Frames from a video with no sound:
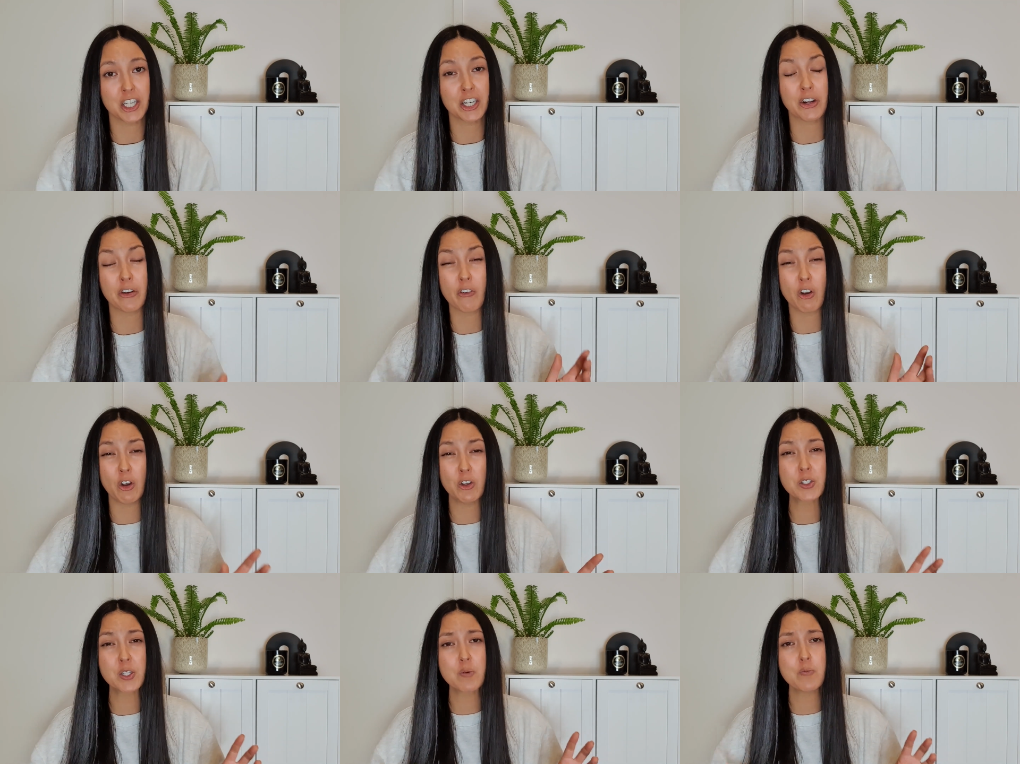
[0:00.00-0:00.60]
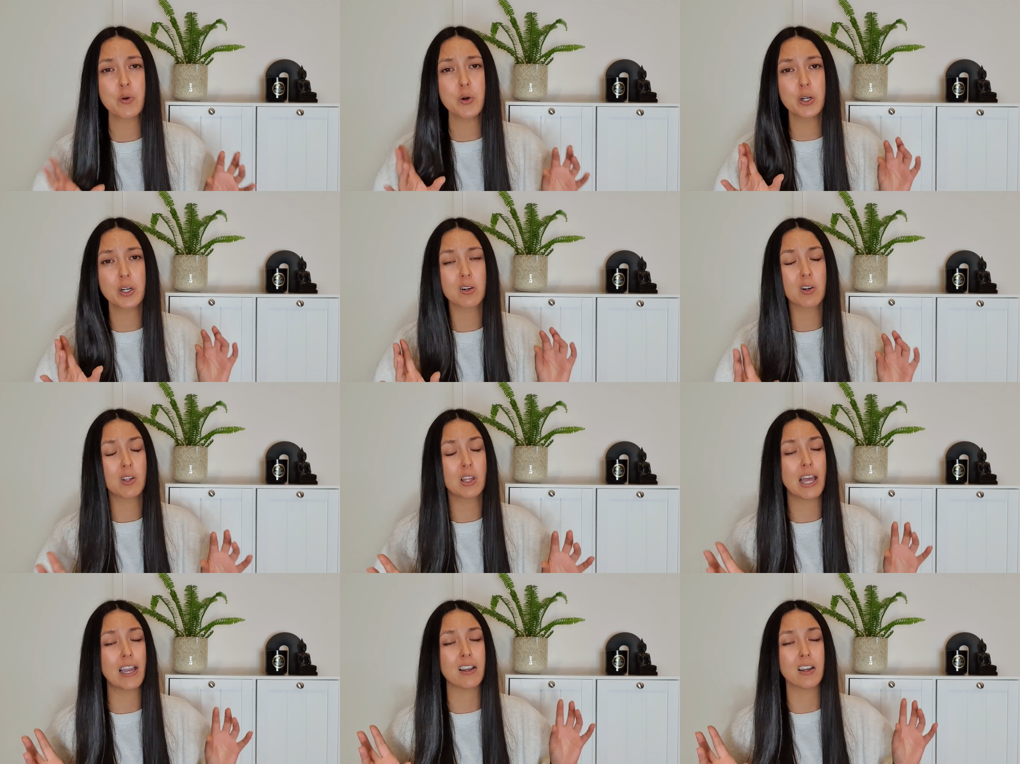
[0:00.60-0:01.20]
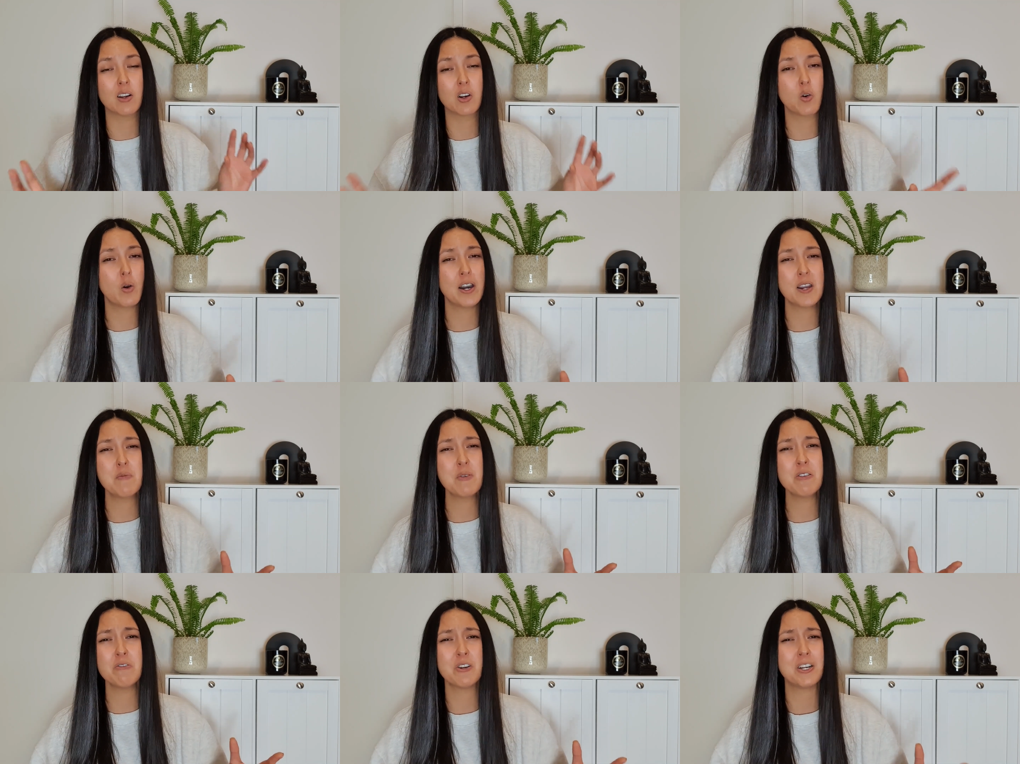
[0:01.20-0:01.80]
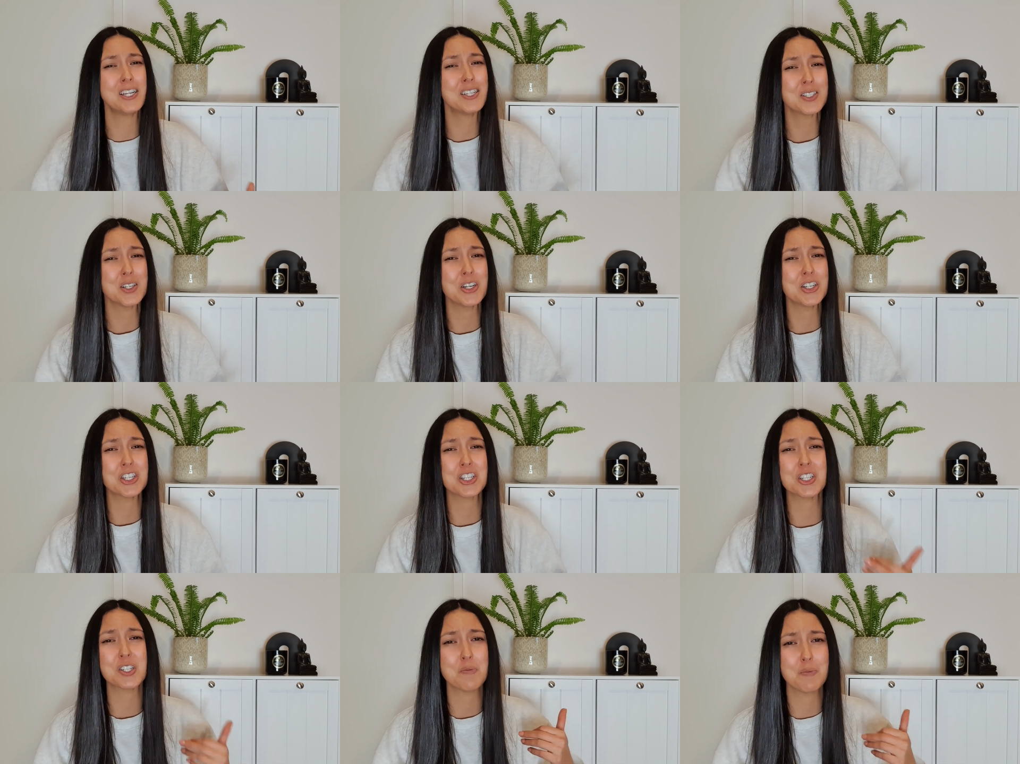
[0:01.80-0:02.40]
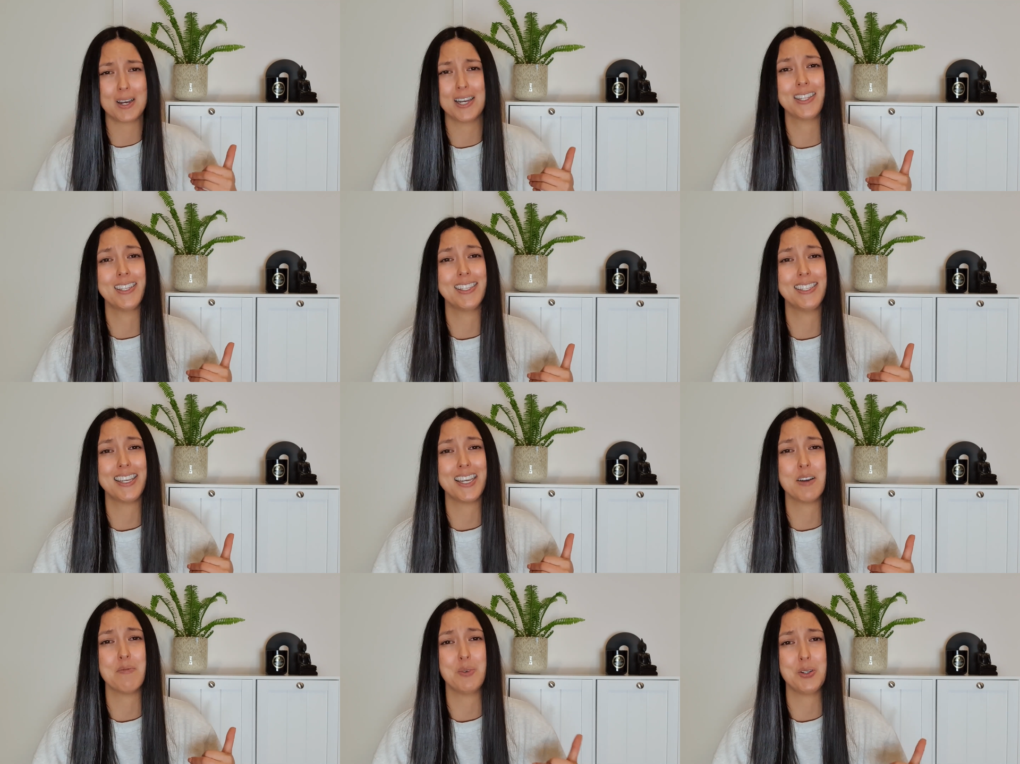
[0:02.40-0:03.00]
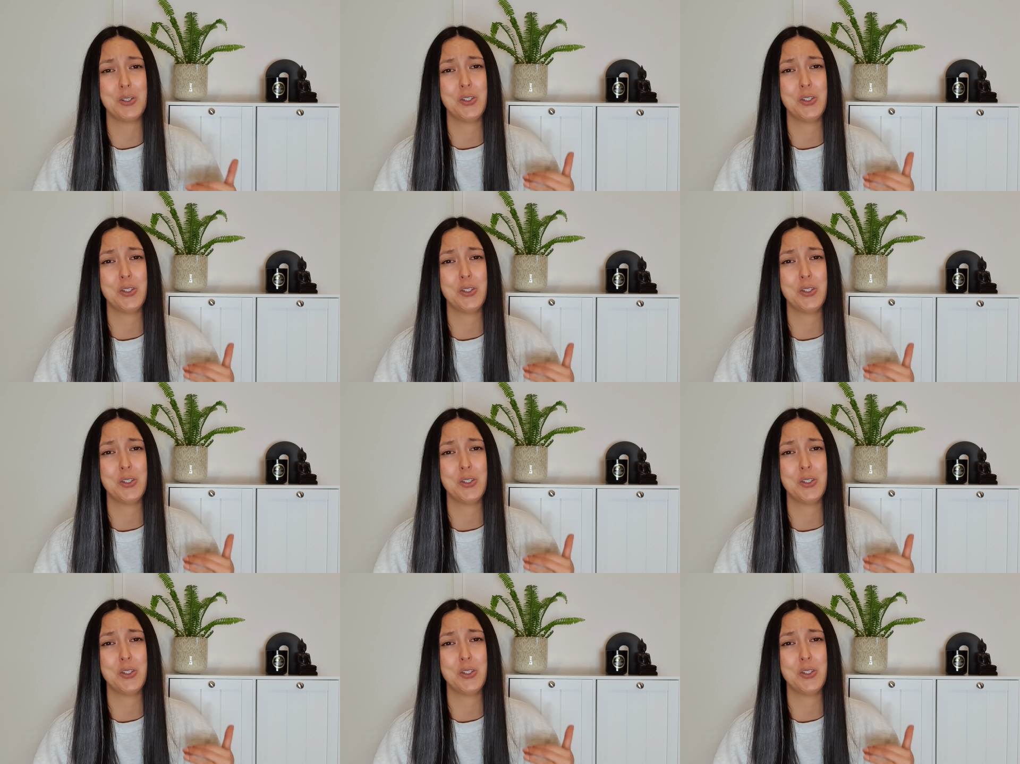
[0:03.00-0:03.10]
and I've also put quite a bit of research into buying this hamper,